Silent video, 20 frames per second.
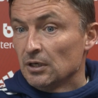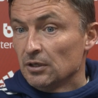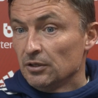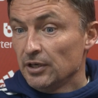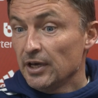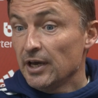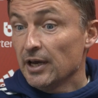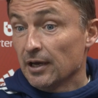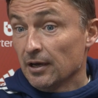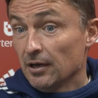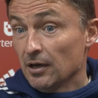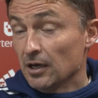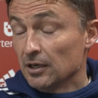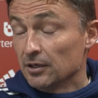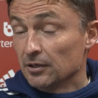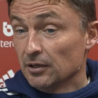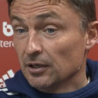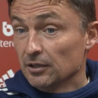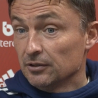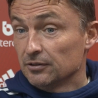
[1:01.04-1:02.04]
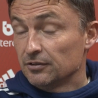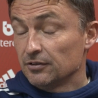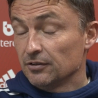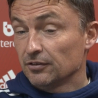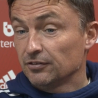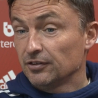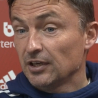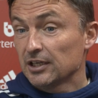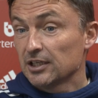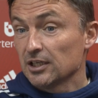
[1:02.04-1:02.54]
Yeah, and
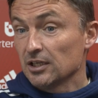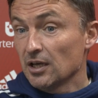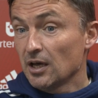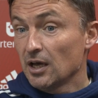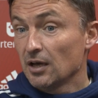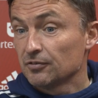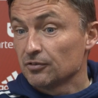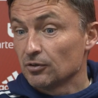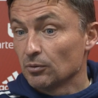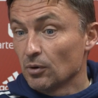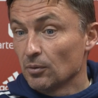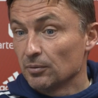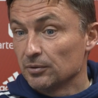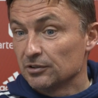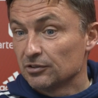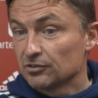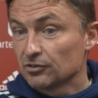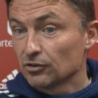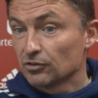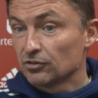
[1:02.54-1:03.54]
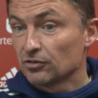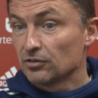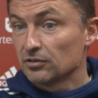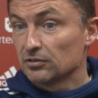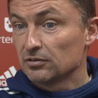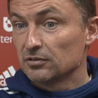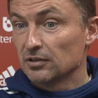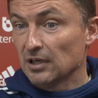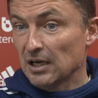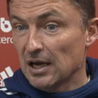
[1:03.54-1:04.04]
the second half, so what we
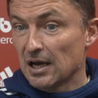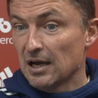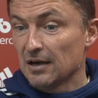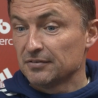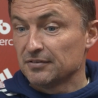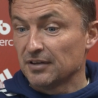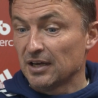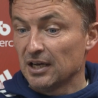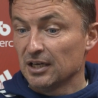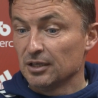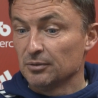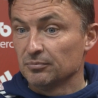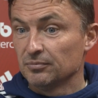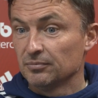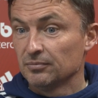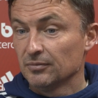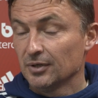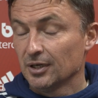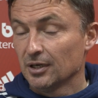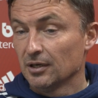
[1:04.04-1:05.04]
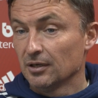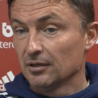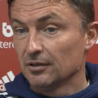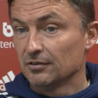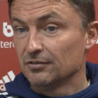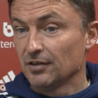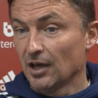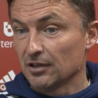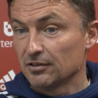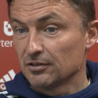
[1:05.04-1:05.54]
discussed at half time,
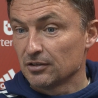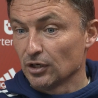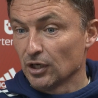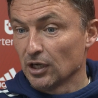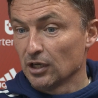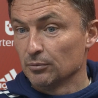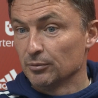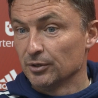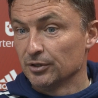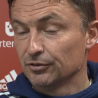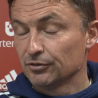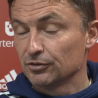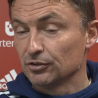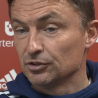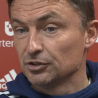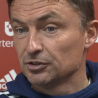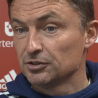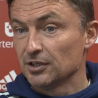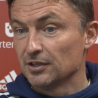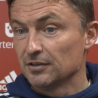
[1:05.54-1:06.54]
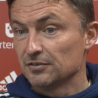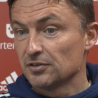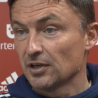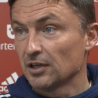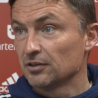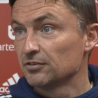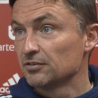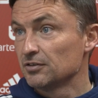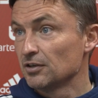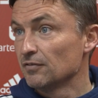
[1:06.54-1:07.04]
the tactical elements and just the
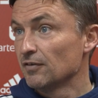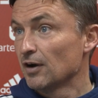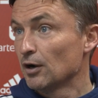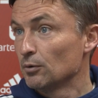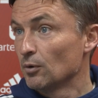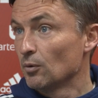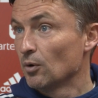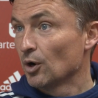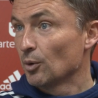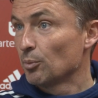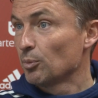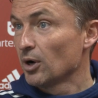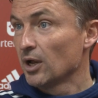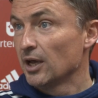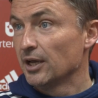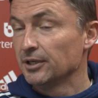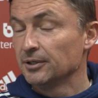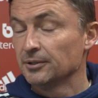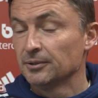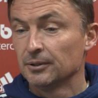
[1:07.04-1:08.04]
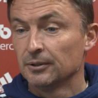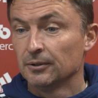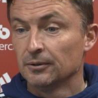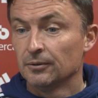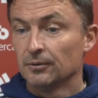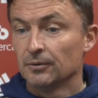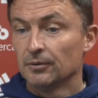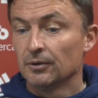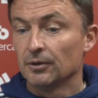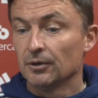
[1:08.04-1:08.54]
intensity of how we want to play
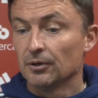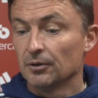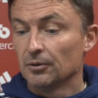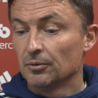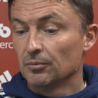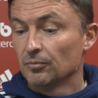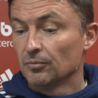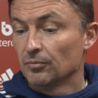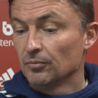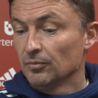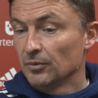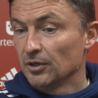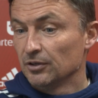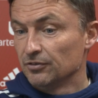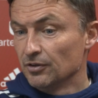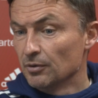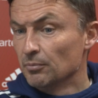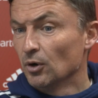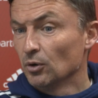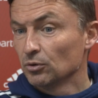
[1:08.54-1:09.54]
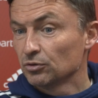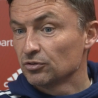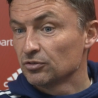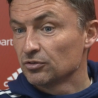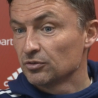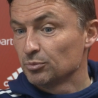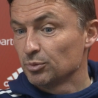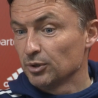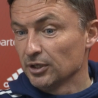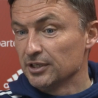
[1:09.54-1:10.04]
is the
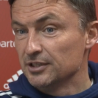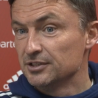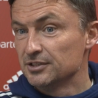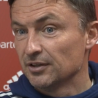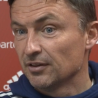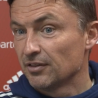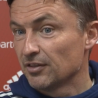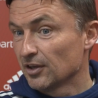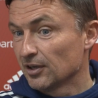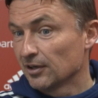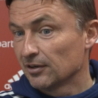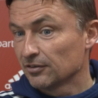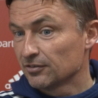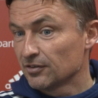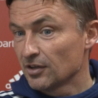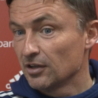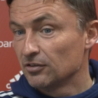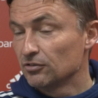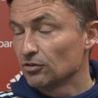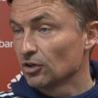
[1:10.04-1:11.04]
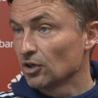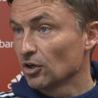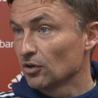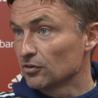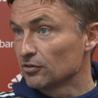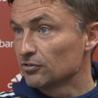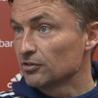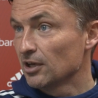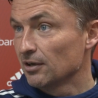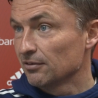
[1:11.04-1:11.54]
most pleasing thing, because they took it
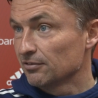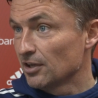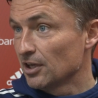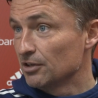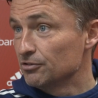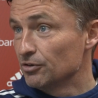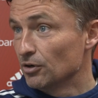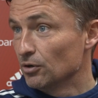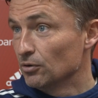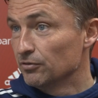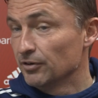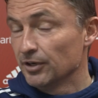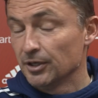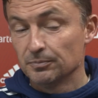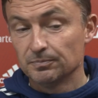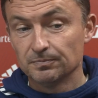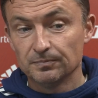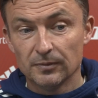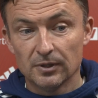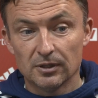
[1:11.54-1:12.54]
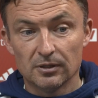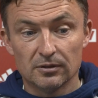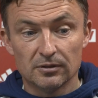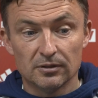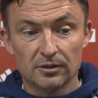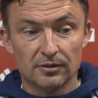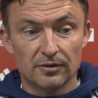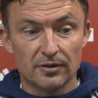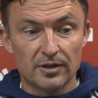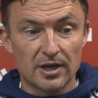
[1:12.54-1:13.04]
on themselves, they drove it,
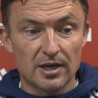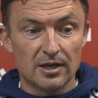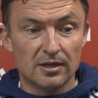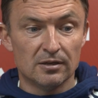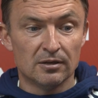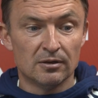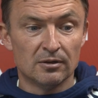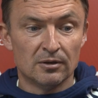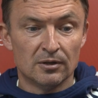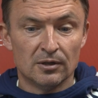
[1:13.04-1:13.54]
and they